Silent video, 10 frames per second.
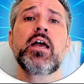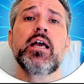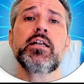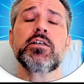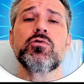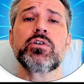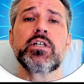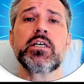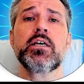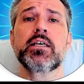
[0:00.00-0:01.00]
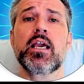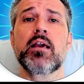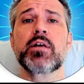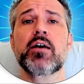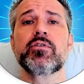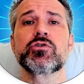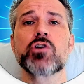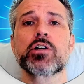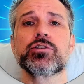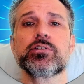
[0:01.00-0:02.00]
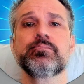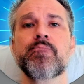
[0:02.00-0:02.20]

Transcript: and a Unity game dev instructor.